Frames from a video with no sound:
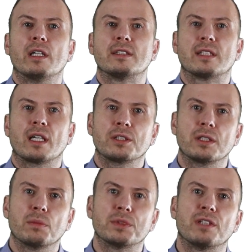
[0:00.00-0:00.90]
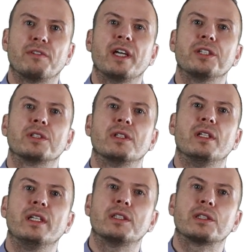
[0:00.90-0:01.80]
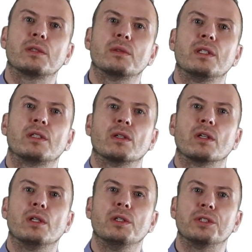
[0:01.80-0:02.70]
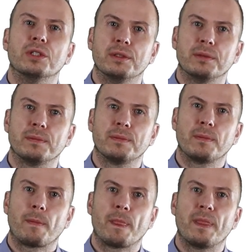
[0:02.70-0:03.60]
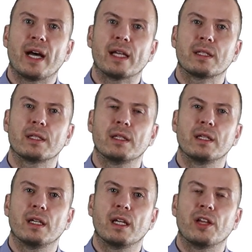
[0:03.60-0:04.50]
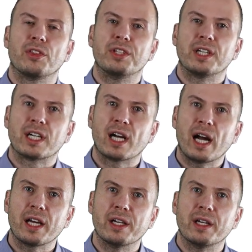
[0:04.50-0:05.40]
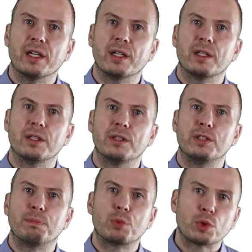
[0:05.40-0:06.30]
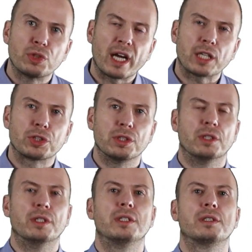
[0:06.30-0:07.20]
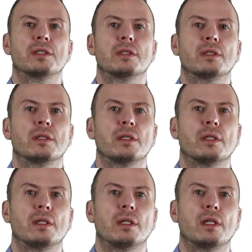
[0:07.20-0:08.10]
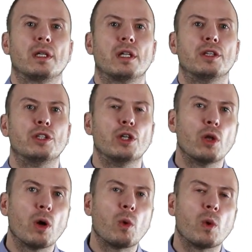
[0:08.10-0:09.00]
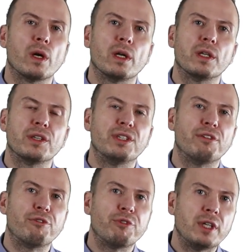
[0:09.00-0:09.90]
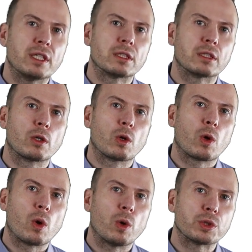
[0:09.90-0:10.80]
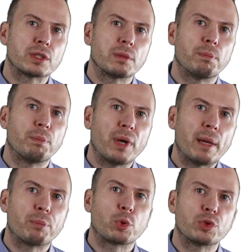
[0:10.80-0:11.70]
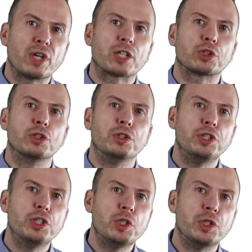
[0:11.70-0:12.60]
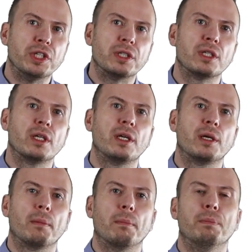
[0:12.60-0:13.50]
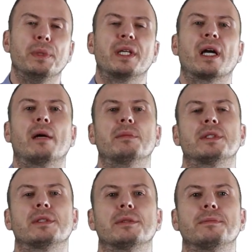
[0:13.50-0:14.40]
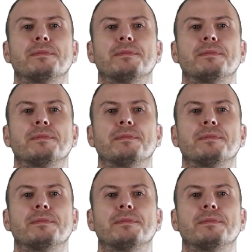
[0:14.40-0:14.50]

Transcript: Such an observation leads to the conclusion that the higher the production is, the lower the fixed cost per production unit becomes.